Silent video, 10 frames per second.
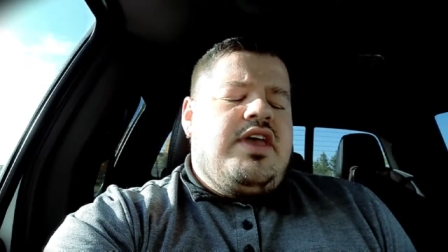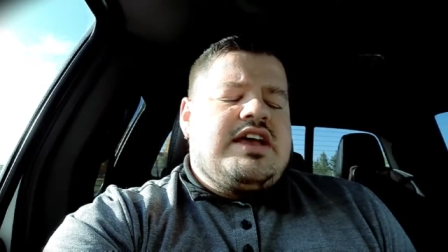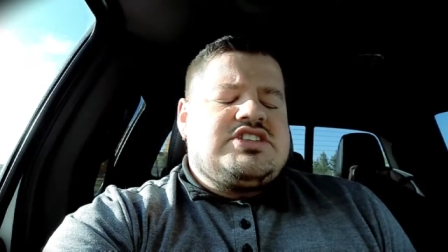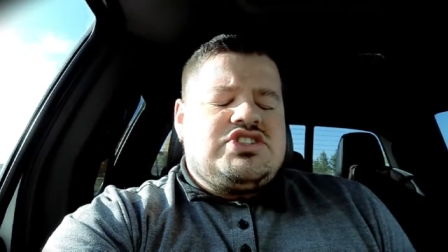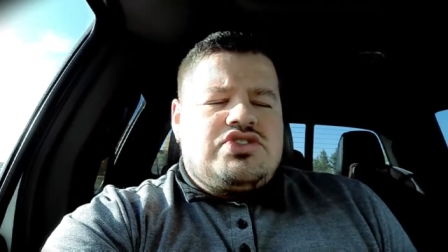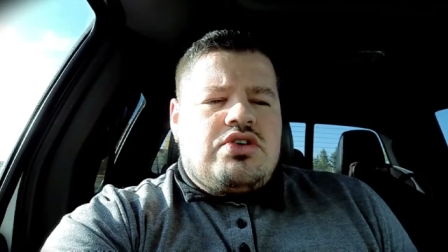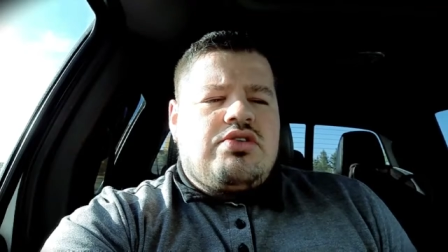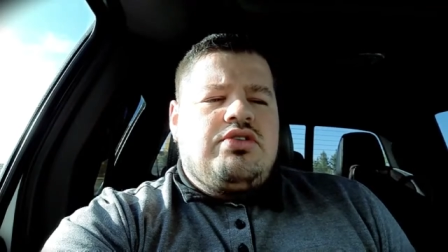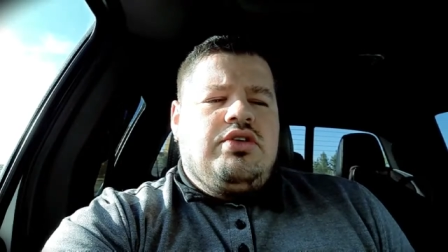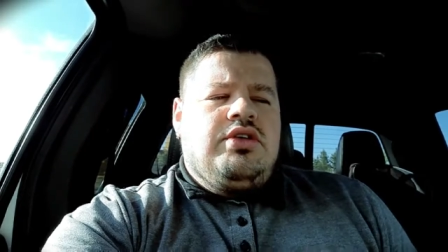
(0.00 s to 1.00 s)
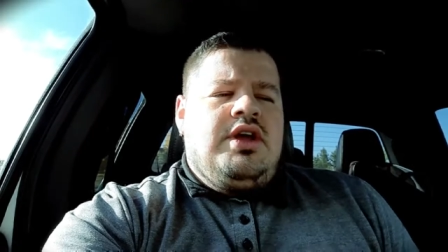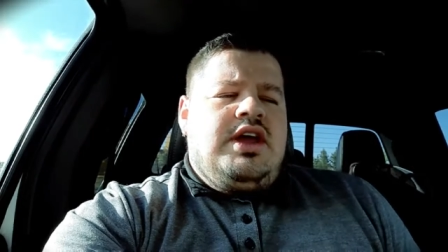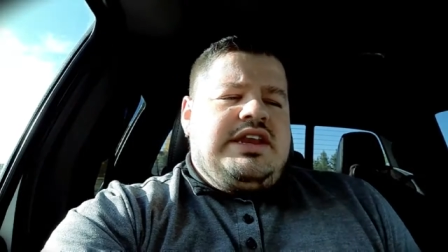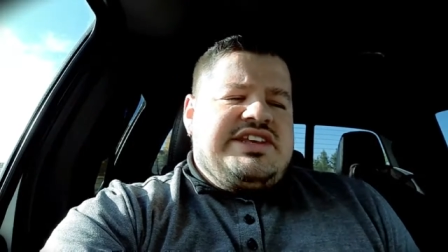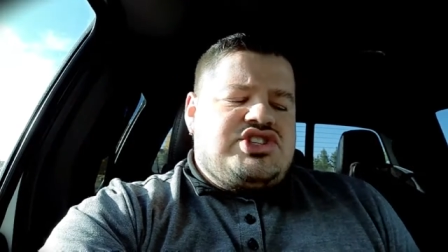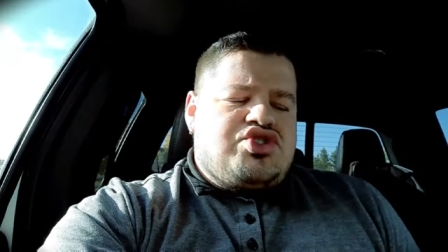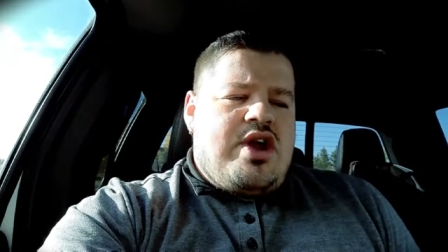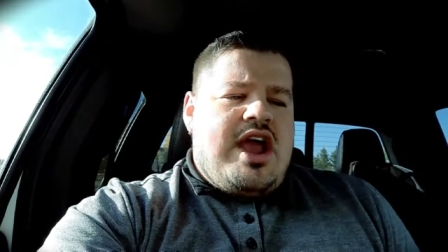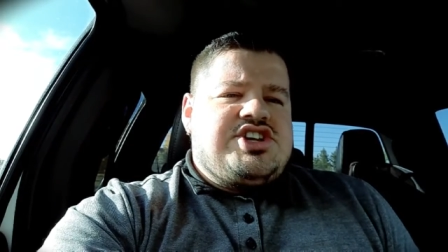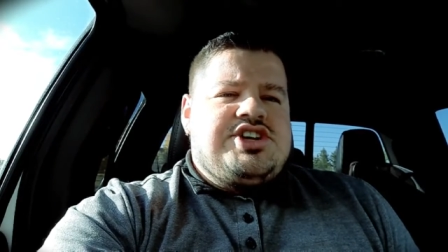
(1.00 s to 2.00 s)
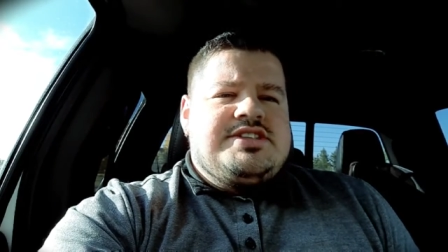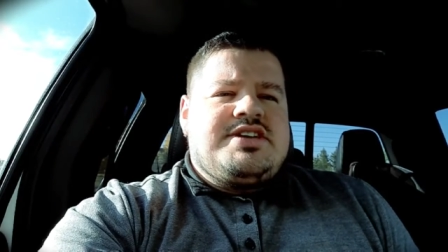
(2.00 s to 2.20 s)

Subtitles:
external distractions.